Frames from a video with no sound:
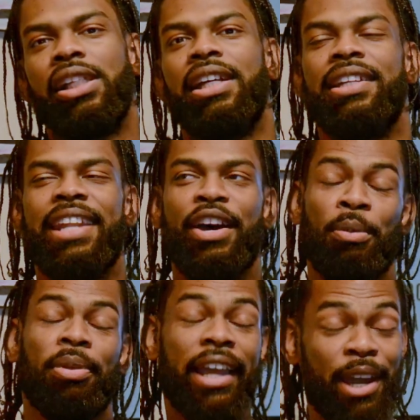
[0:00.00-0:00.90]
Now, the
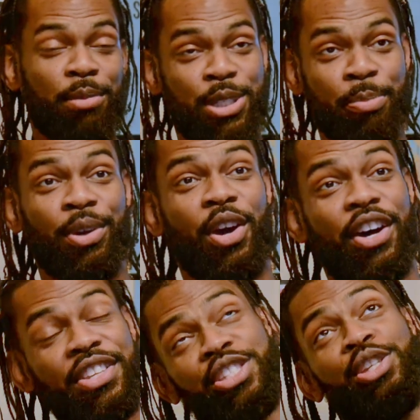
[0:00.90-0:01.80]
plan was to put on
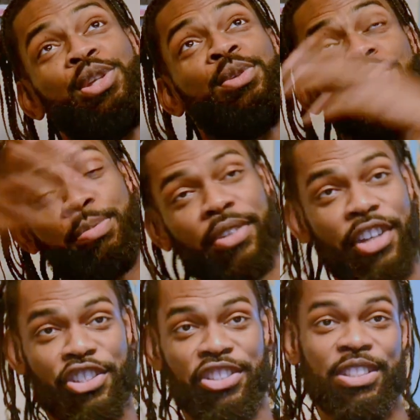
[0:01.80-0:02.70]
this huge
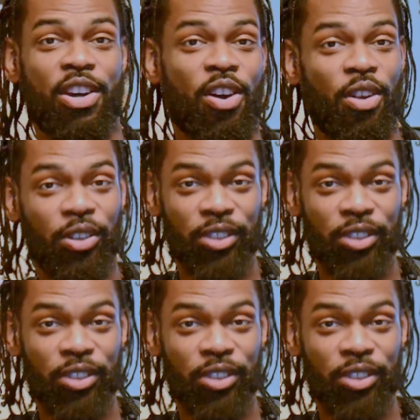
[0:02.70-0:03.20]
production called